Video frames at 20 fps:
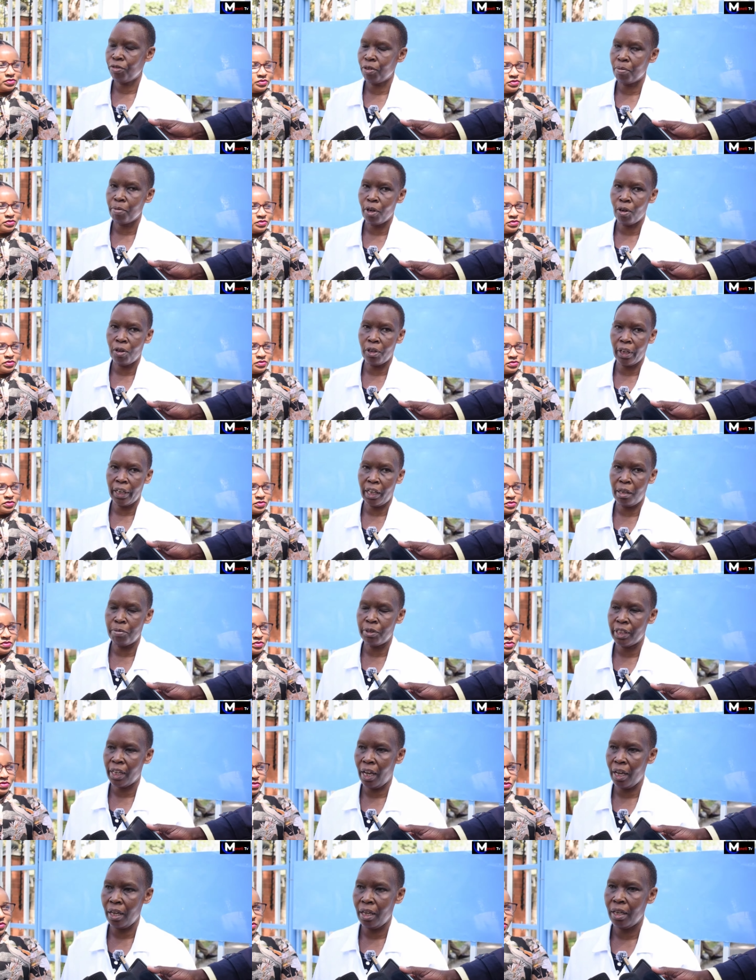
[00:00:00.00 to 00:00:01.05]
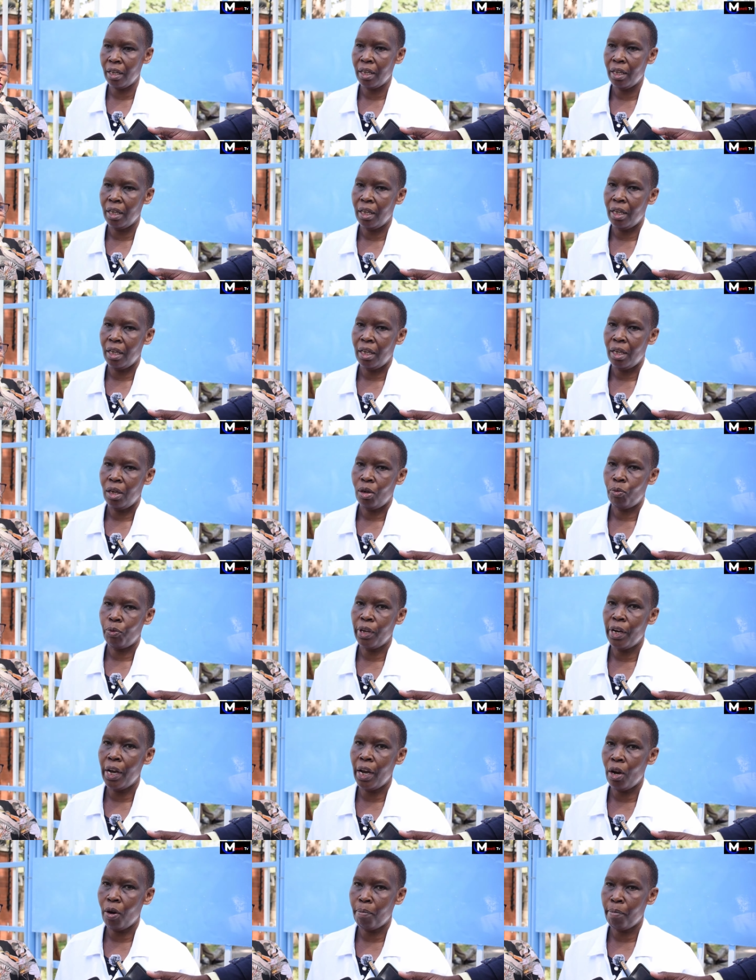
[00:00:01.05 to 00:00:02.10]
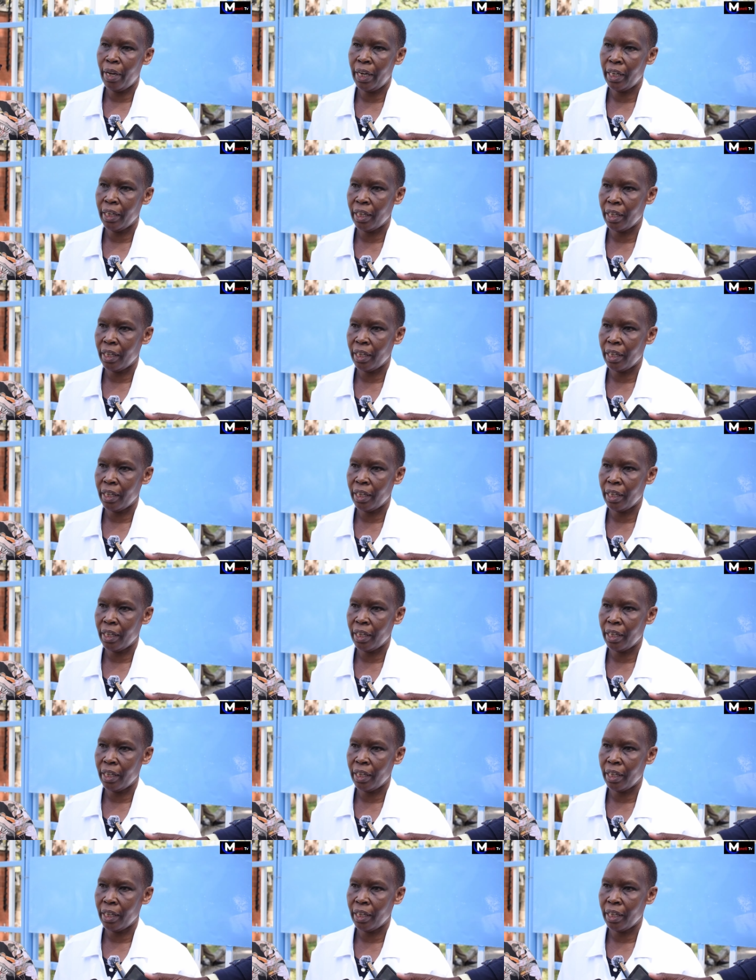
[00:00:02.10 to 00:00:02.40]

from KEMSA. We normally